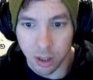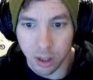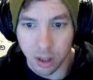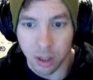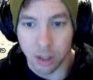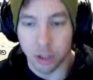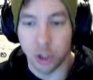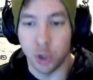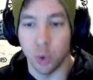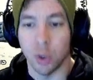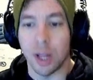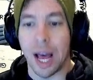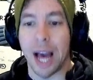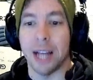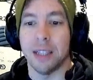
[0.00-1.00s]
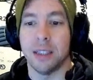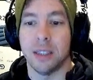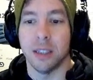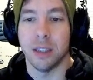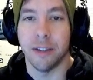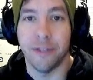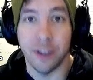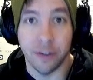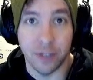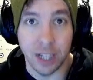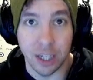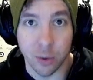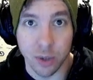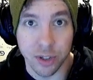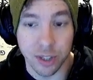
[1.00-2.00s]
The Jewel adds the 15
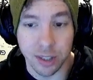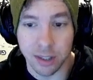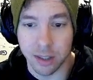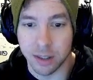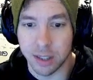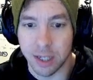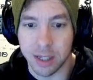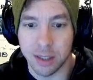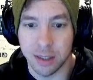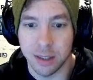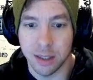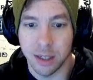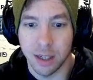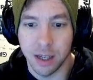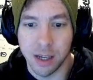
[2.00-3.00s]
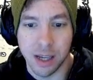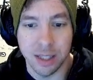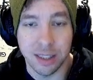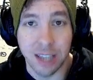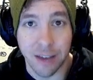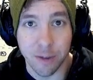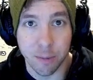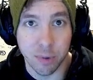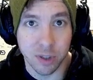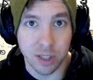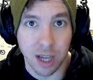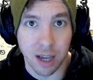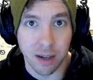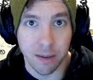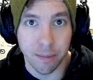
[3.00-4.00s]
to resistances and
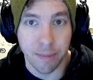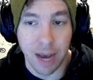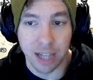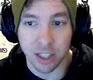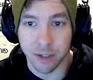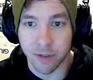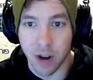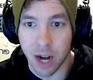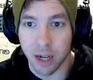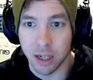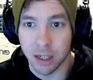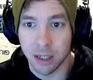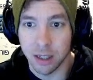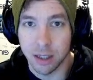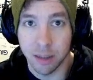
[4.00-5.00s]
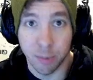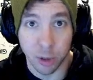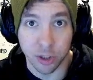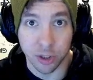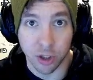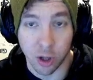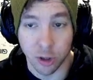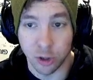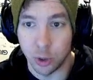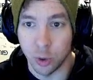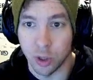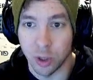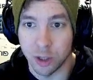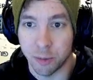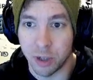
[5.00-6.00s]
7% Magic Find. Pretty solid Jewel.
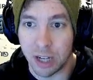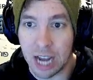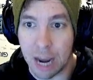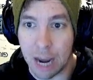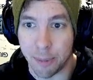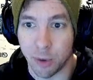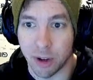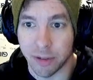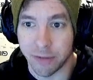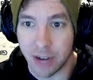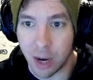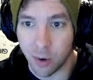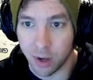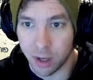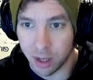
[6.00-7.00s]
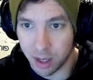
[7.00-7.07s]
I was pretty happy when I found it.